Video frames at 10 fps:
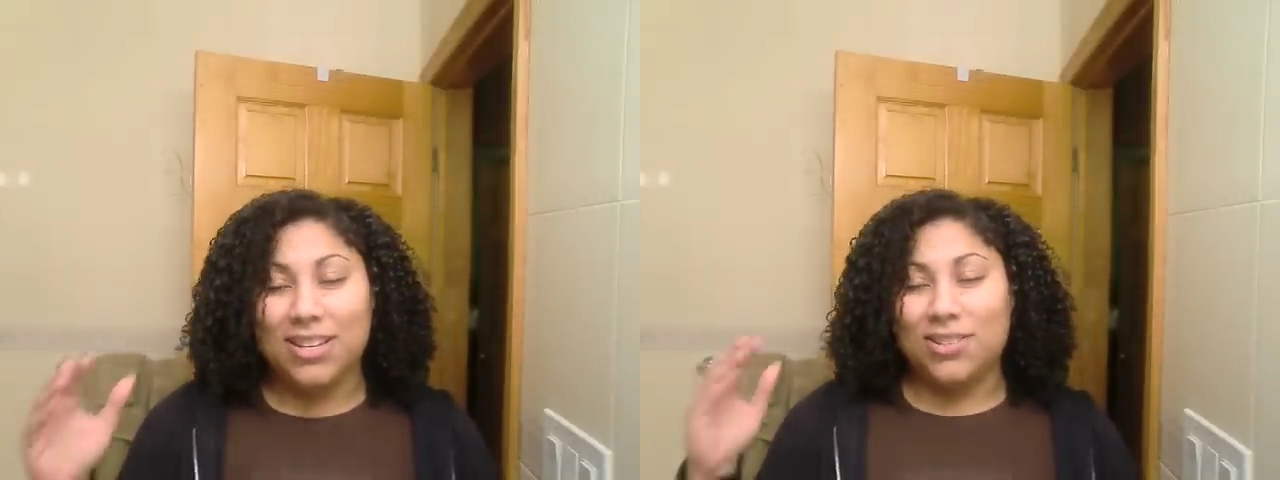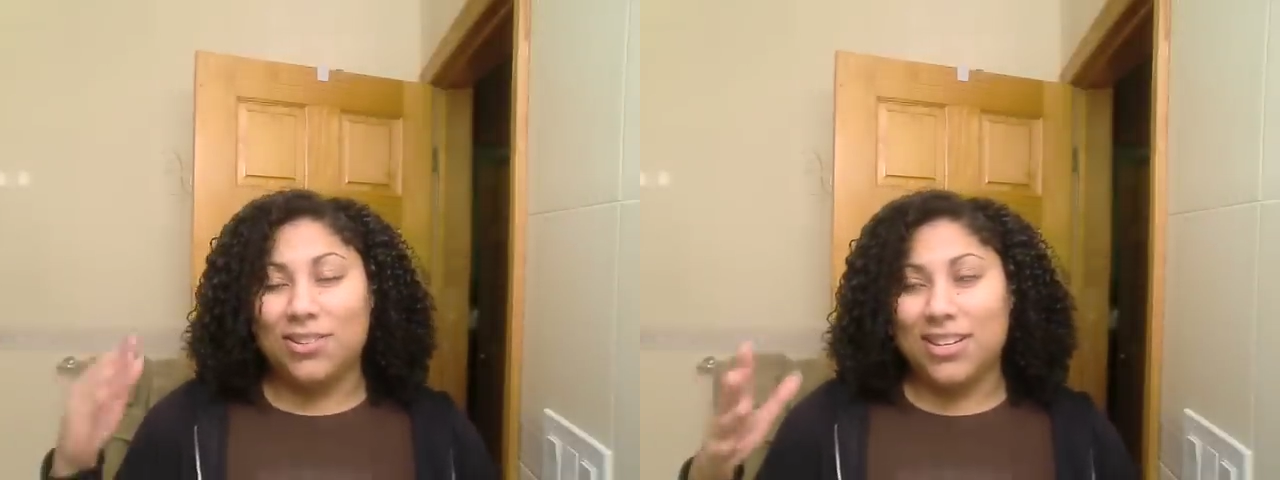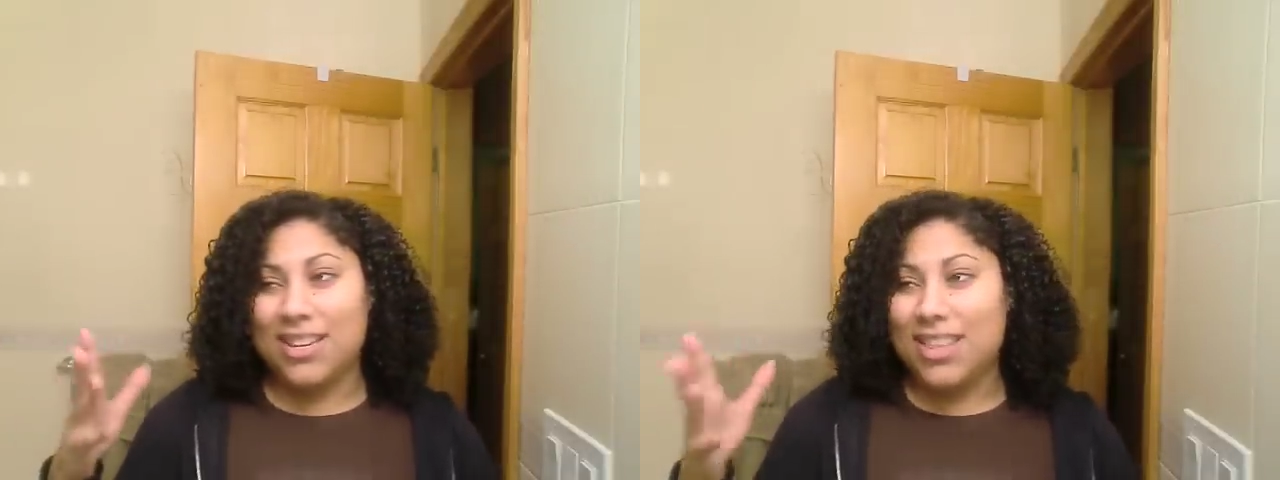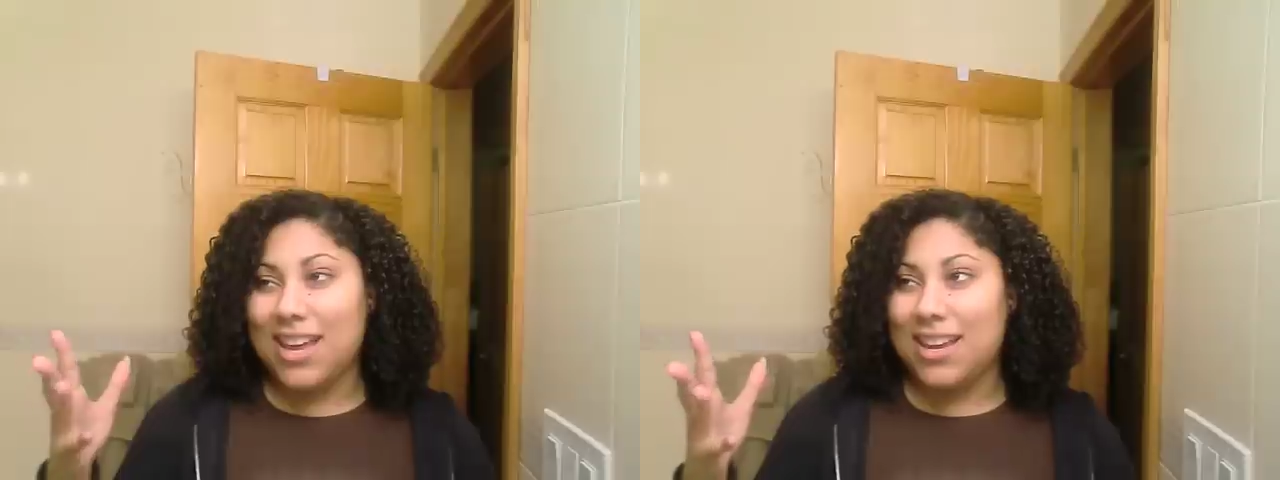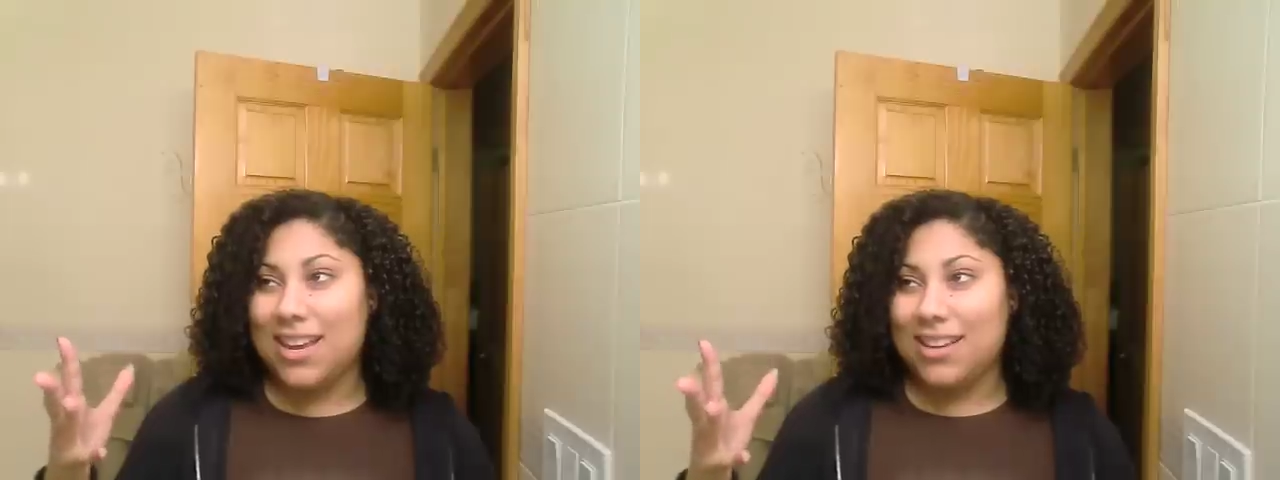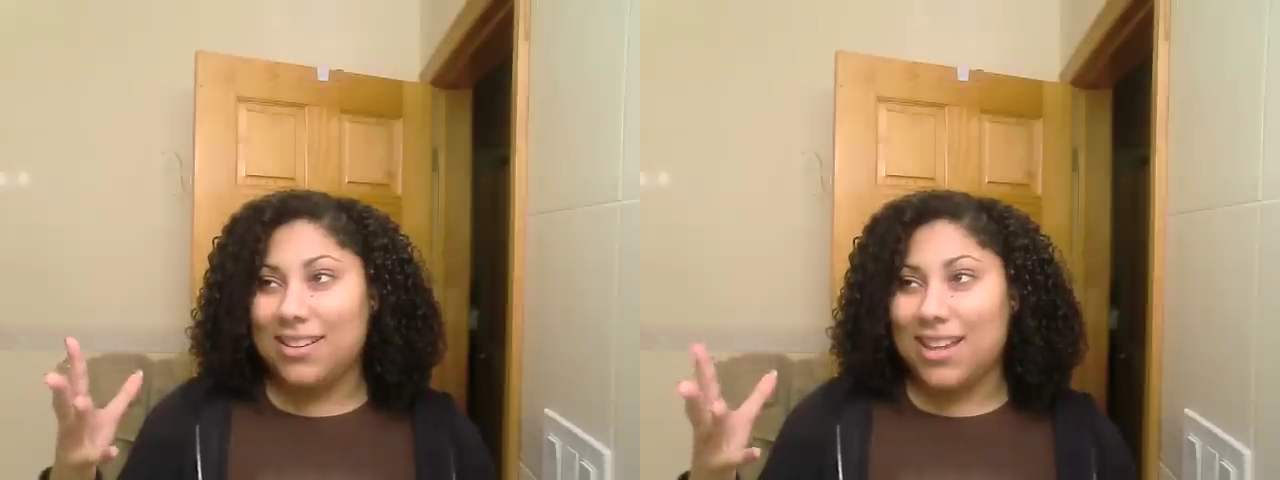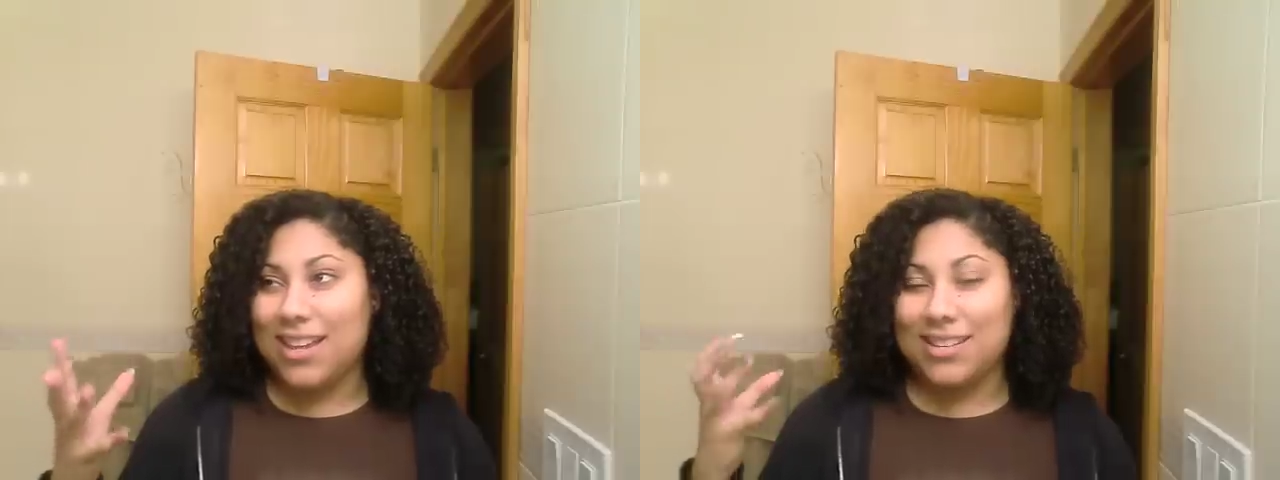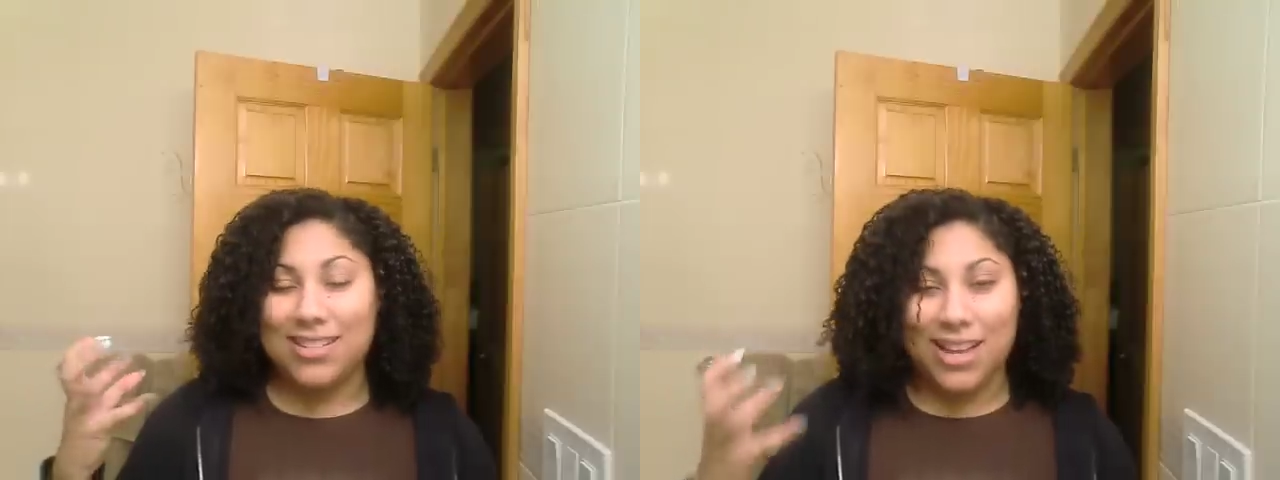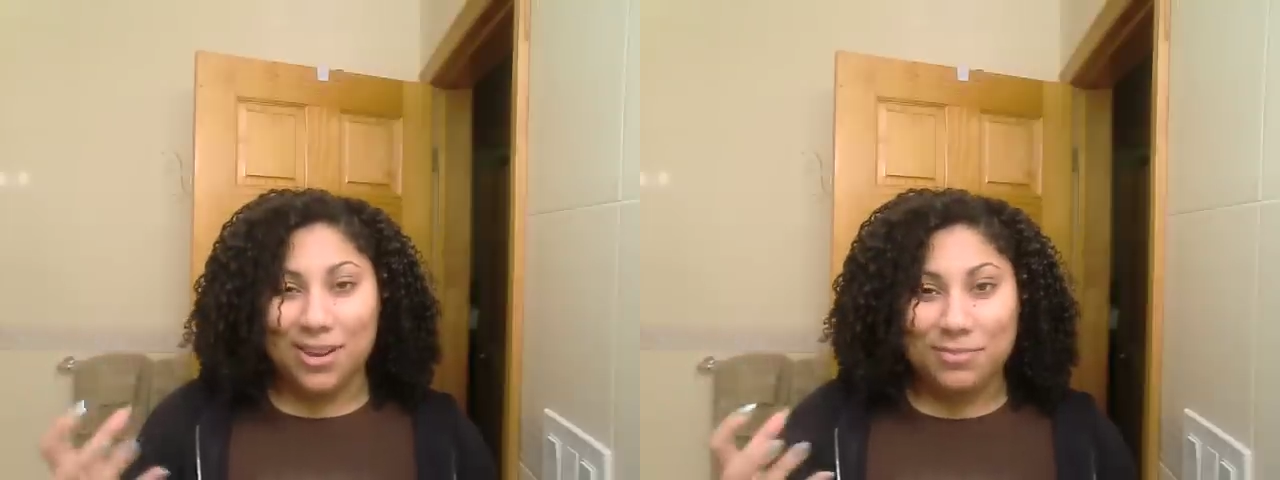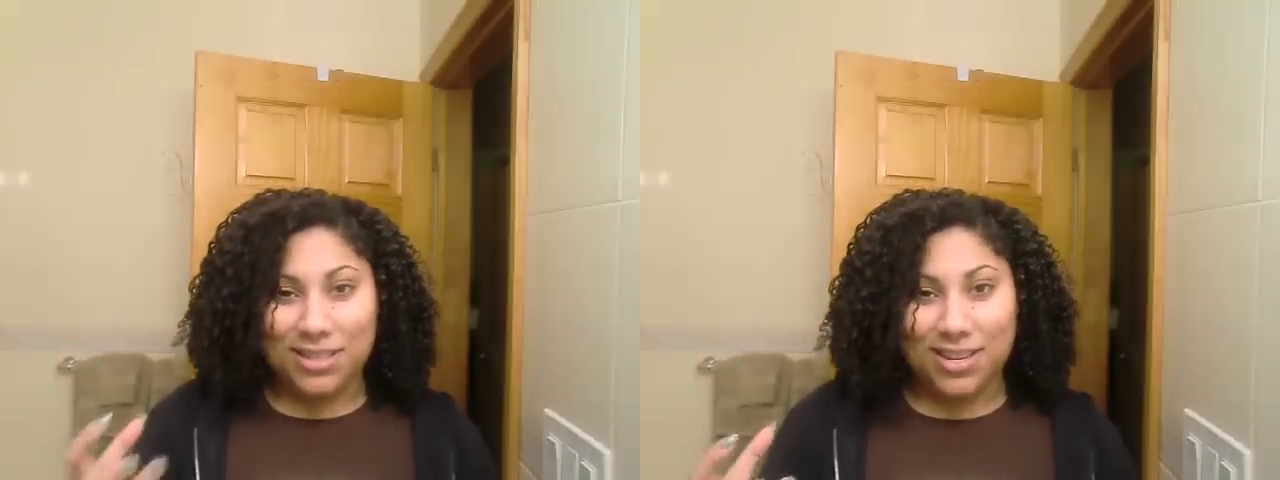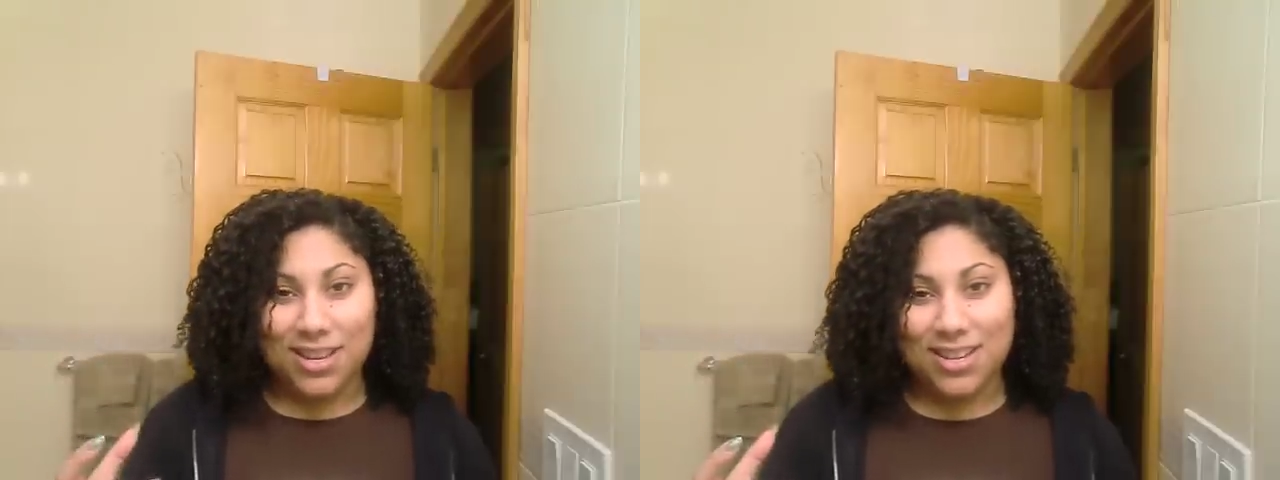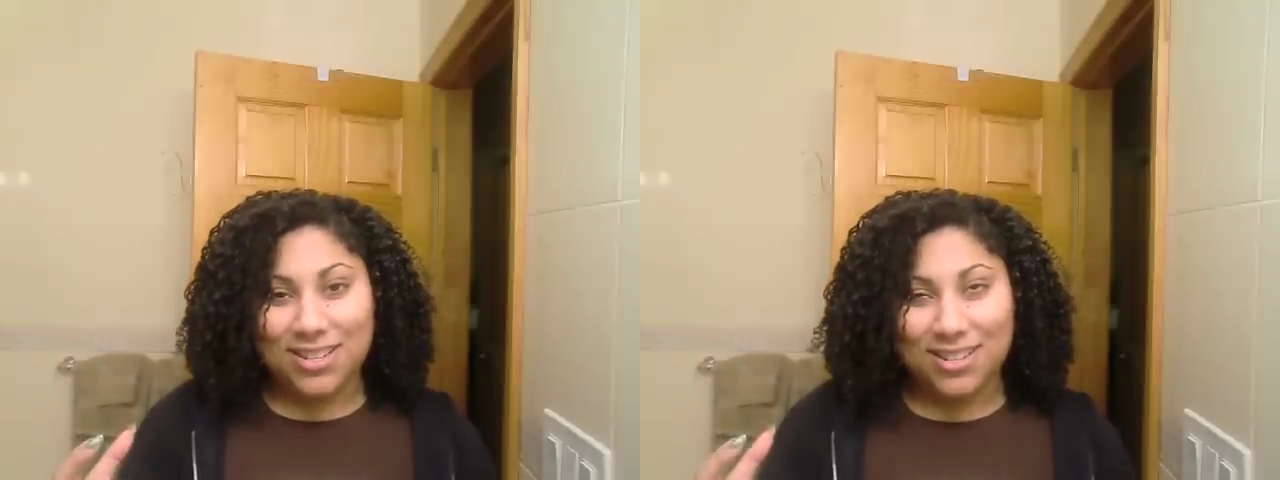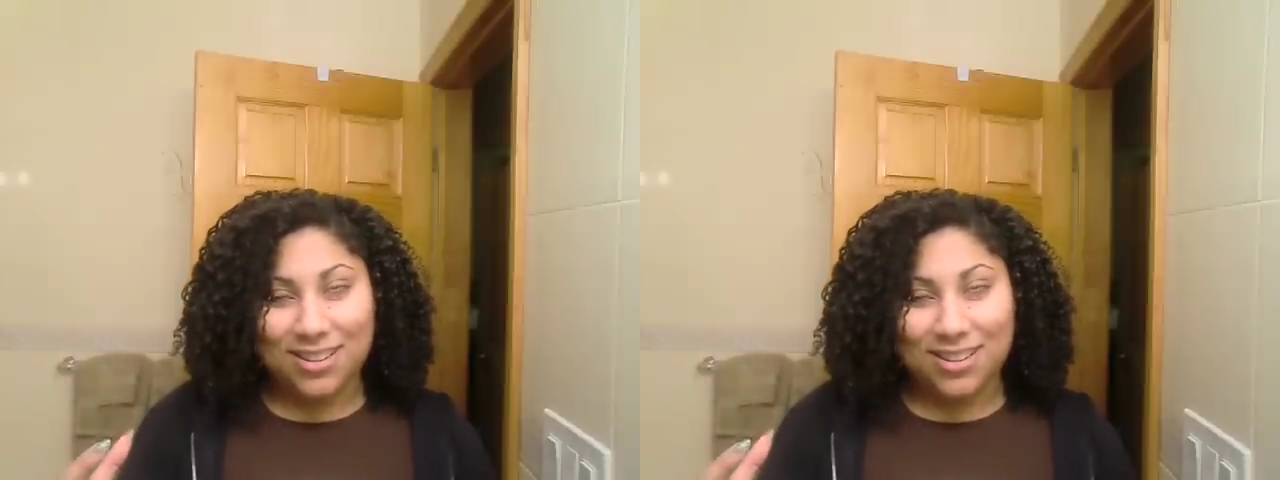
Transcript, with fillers: So to get that that scalp massage,